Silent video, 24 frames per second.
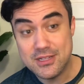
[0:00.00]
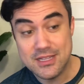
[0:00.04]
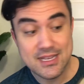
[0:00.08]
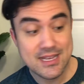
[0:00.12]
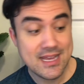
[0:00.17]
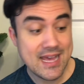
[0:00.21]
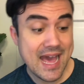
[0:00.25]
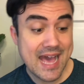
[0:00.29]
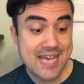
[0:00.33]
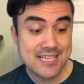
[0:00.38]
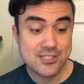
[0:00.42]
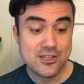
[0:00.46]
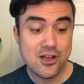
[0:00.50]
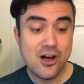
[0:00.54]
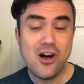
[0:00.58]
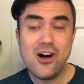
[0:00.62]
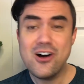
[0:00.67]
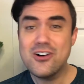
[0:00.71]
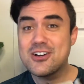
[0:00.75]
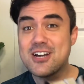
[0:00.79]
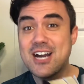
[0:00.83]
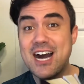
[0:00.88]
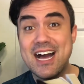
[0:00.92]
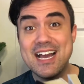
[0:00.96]
has
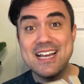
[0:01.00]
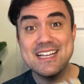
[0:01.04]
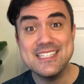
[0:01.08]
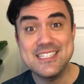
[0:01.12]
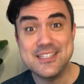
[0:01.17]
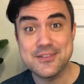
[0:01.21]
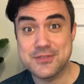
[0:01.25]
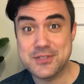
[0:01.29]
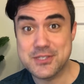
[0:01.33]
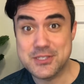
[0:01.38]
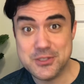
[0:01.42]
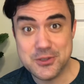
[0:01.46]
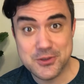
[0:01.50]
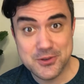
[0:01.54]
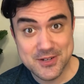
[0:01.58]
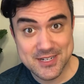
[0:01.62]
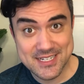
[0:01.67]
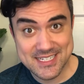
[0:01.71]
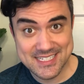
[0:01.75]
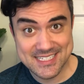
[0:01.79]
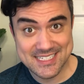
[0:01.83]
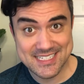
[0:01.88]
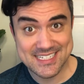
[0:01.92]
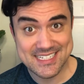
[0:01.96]
all kinds of
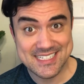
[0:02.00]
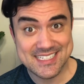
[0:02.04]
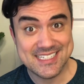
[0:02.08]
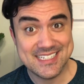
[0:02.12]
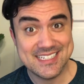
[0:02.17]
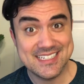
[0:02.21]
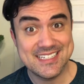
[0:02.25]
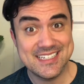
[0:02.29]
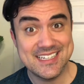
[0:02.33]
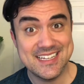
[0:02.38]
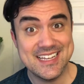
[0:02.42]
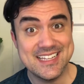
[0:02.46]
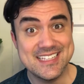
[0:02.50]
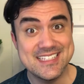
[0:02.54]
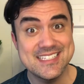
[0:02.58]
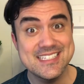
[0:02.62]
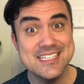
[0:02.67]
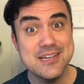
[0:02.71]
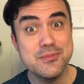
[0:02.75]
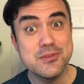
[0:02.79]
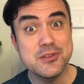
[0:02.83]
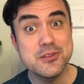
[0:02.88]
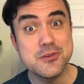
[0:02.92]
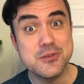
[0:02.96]
stories in it, and
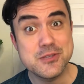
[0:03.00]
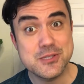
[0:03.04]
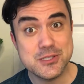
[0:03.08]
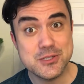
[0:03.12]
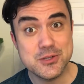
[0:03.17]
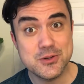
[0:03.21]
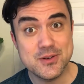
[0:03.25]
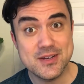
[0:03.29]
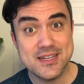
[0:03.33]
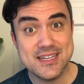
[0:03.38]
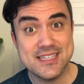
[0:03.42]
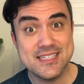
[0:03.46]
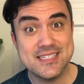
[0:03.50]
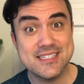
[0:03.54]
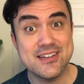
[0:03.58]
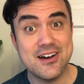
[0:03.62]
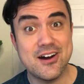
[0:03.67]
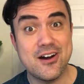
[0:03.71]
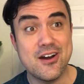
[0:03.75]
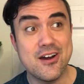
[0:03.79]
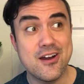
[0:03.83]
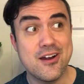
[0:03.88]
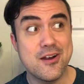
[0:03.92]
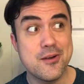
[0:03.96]
some of those stories
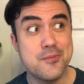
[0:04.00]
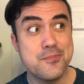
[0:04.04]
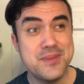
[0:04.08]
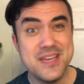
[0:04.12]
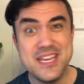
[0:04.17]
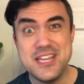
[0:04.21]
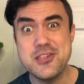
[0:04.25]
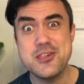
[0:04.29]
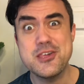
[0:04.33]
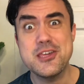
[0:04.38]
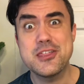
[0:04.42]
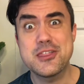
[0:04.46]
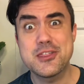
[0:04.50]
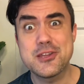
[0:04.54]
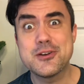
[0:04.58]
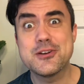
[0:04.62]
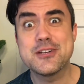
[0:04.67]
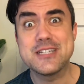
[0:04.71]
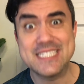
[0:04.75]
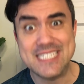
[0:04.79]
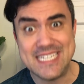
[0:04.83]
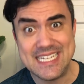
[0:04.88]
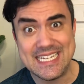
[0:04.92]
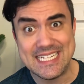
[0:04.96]
are
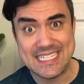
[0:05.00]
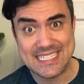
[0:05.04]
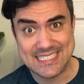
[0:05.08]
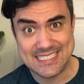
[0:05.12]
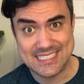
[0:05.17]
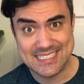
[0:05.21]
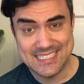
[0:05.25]
PG-13.